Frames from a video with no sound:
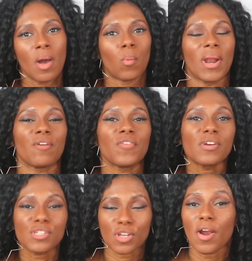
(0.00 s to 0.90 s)
when I
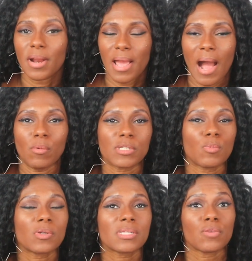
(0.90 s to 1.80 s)
first started, I was
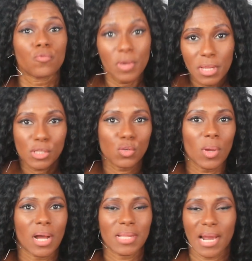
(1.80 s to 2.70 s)
mostly really
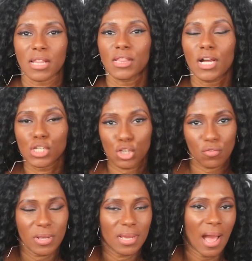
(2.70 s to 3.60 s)
doing a lot of luxury,